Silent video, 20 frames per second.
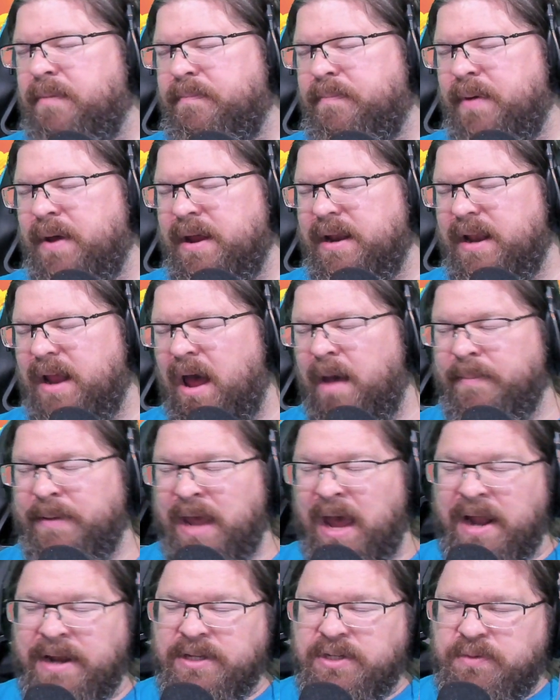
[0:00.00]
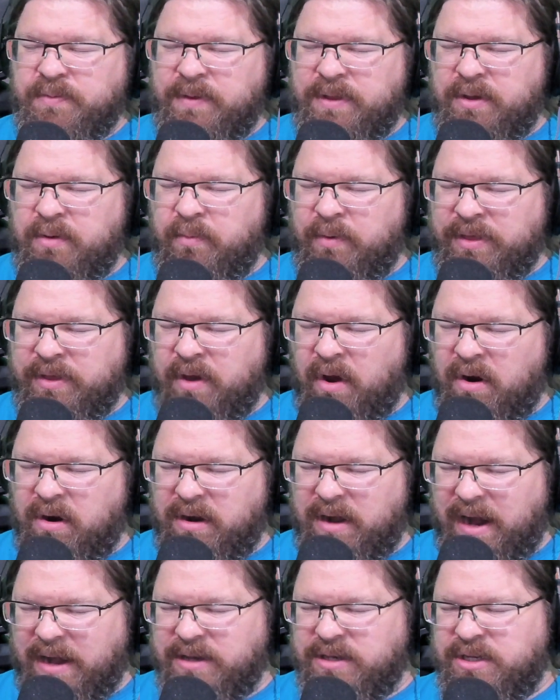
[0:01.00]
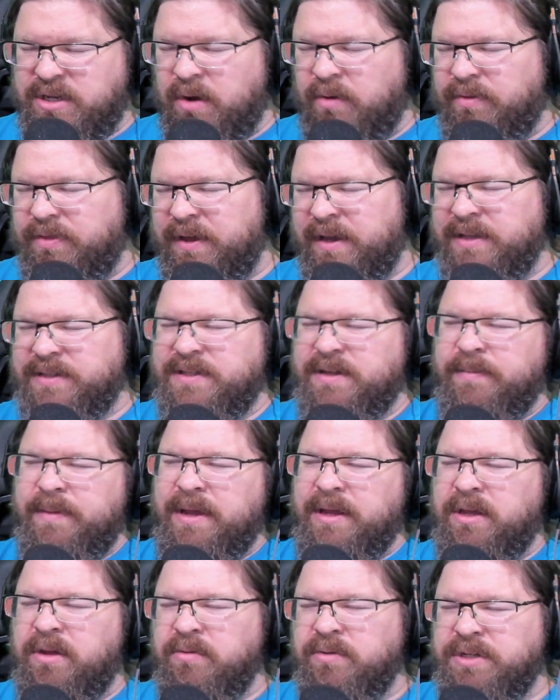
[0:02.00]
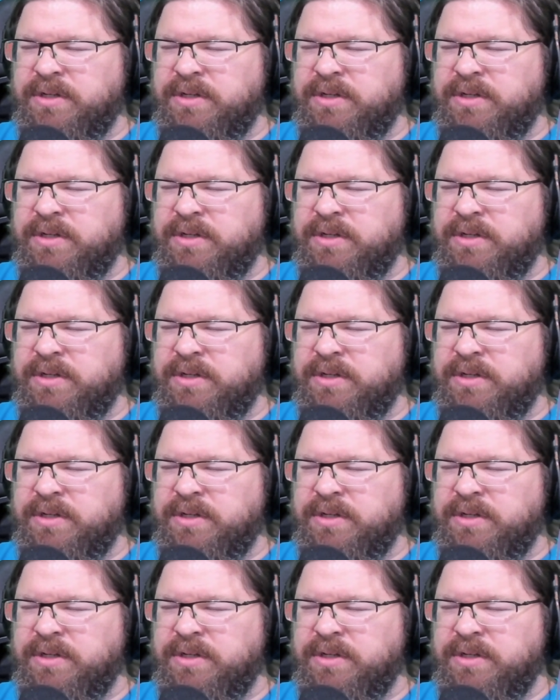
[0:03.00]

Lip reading: but I'll be honest with you, with guard, I don't think it's going to be a huge